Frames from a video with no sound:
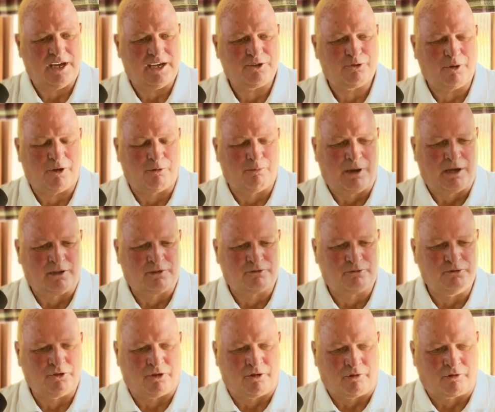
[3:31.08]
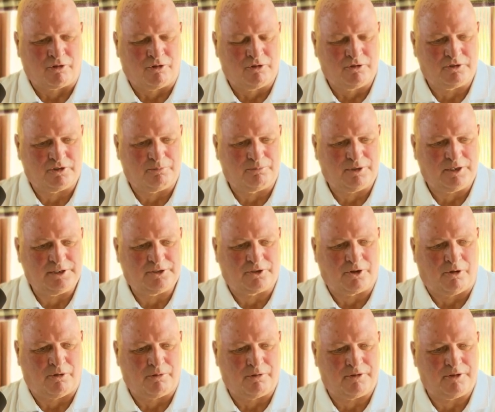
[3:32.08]
Yeah, 12 miles from John O'Groats, a place
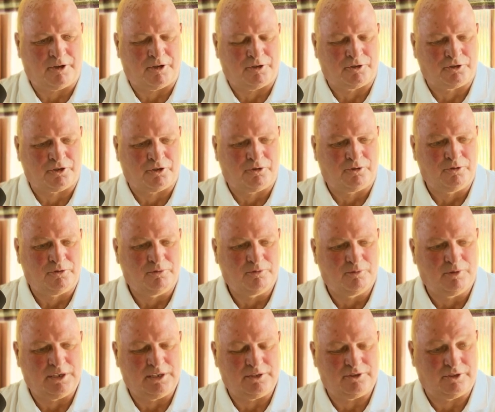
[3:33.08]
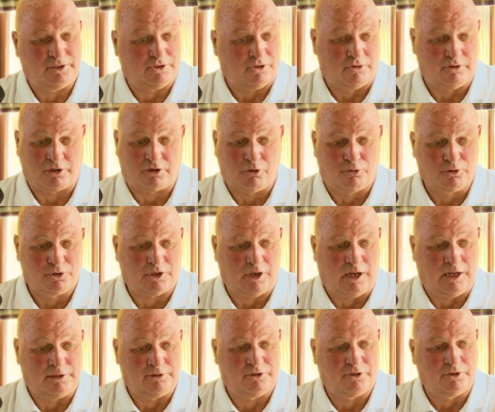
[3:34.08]
called Thurso, which is on the
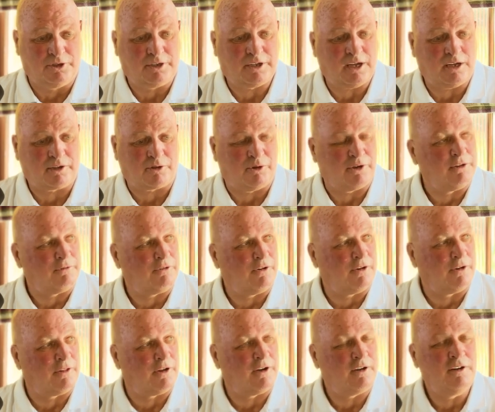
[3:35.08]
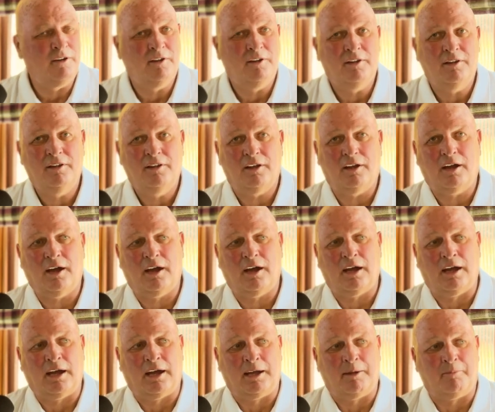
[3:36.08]
coastline, so you can't go any further.
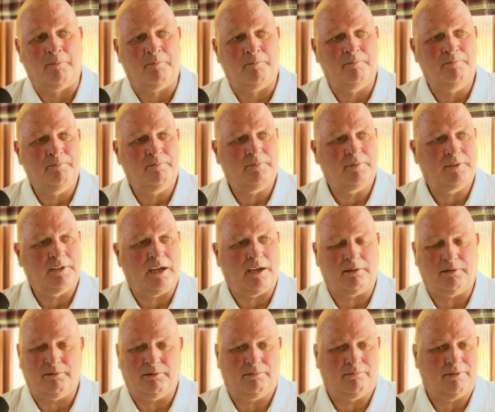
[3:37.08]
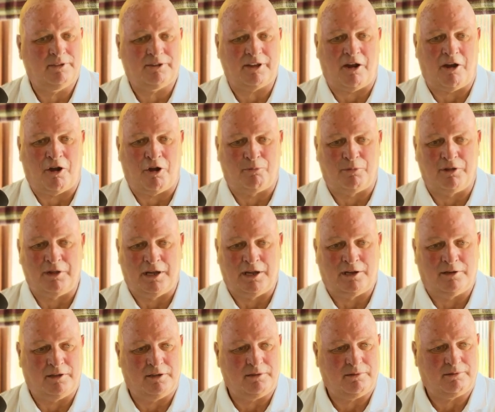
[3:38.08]
Um, yeah, there's a harbour
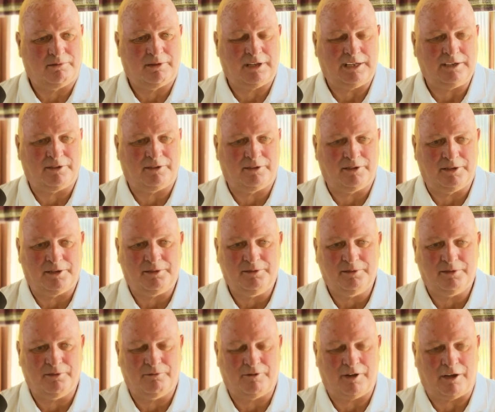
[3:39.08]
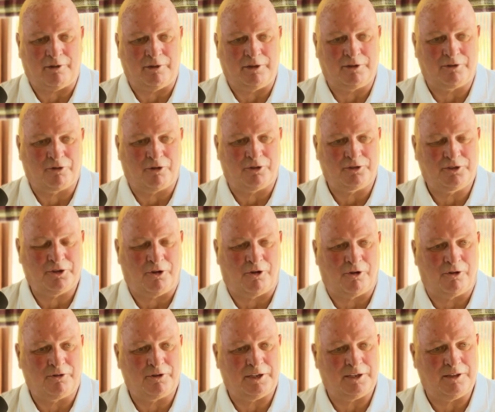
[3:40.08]
there that takes uh, the ferry across to
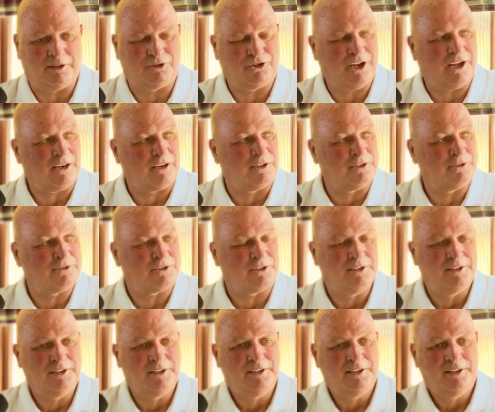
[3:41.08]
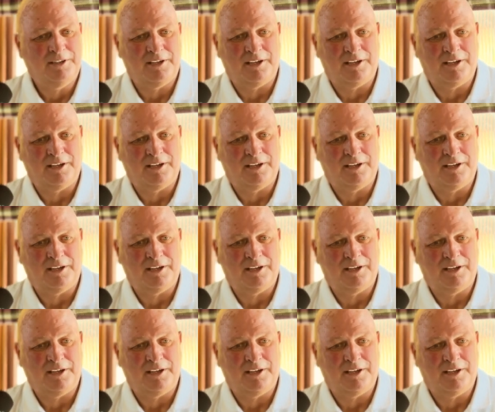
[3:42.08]
Orkney in the Shetlands. Uh-huh.